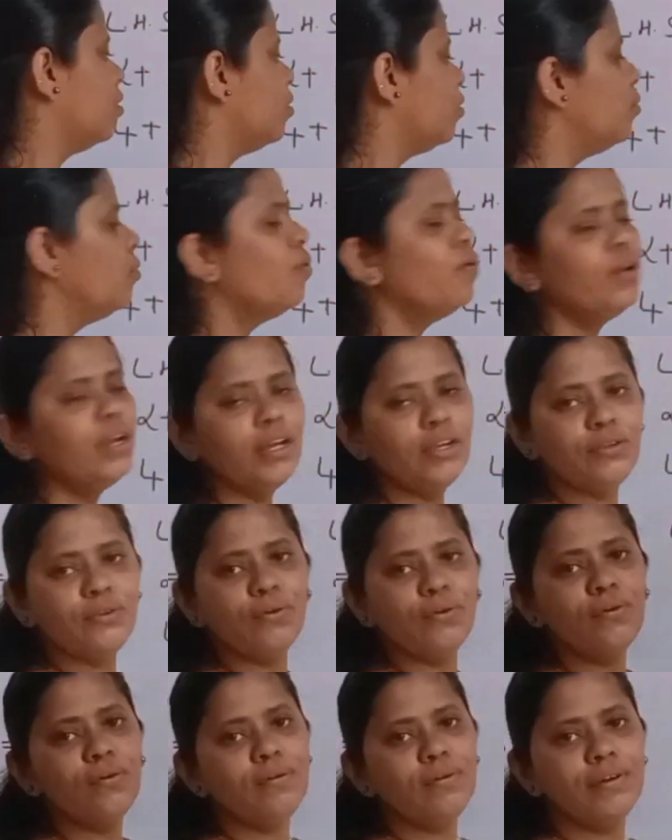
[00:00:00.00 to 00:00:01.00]
no need
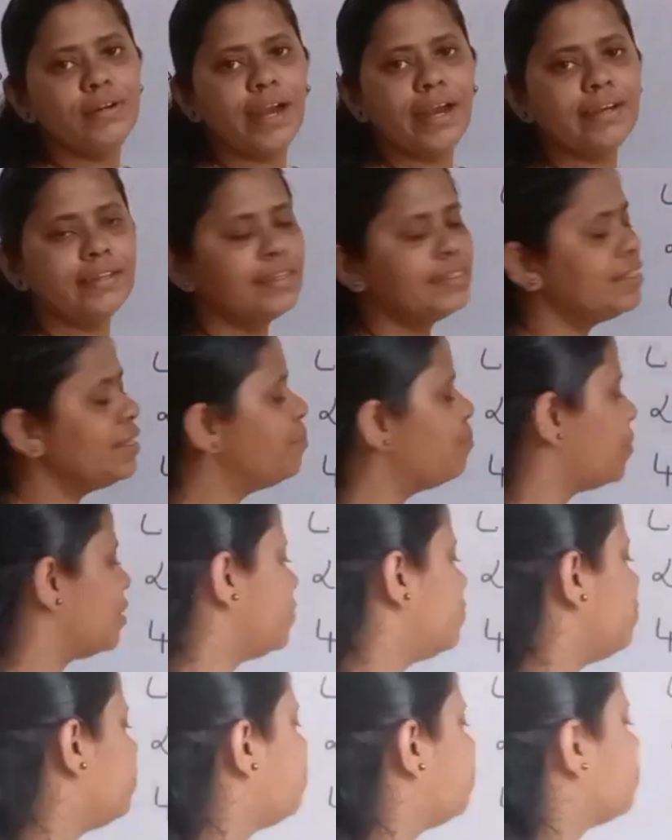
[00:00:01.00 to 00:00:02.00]
to write the
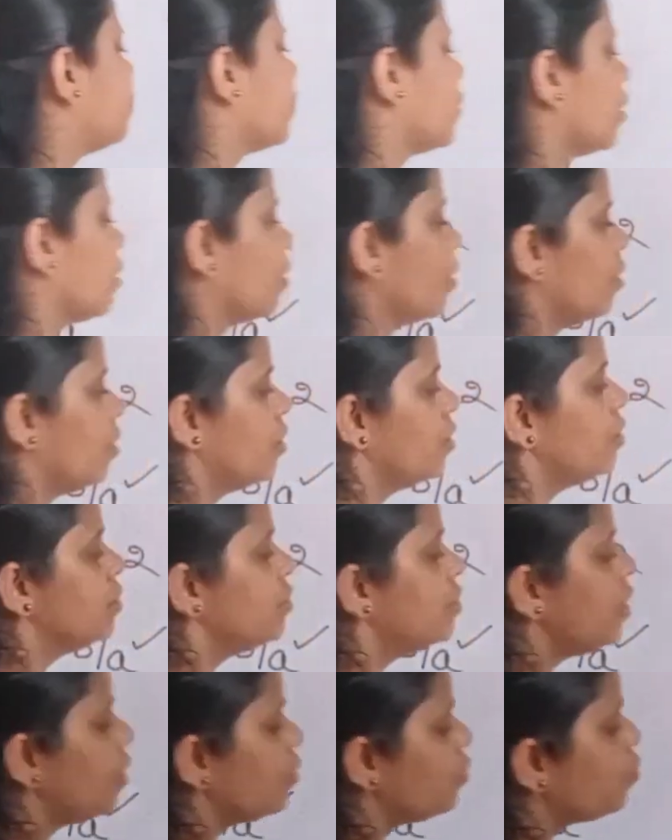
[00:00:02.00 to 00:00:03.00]
symbol.
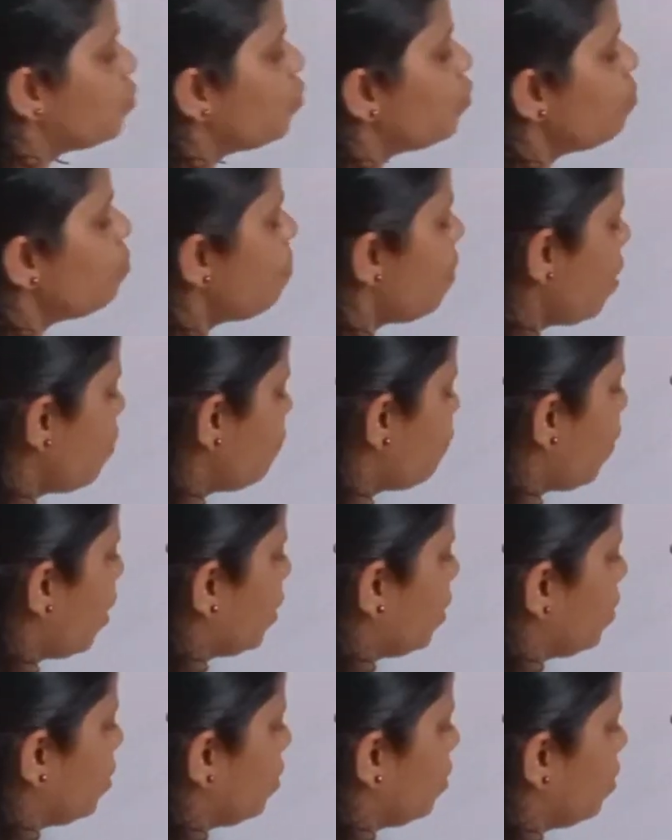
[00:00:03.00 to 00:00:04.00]
Say 2 by
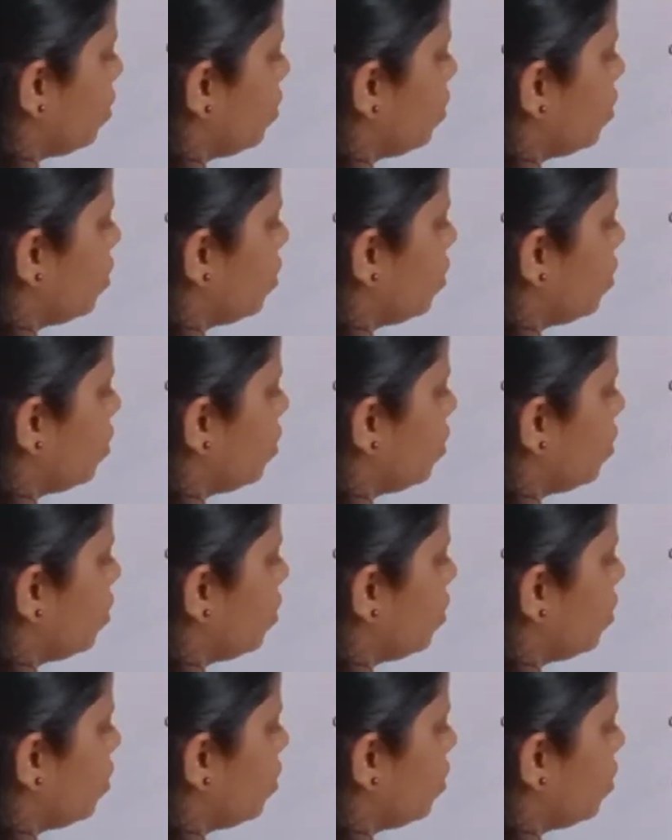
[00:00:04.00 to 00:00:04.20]
1.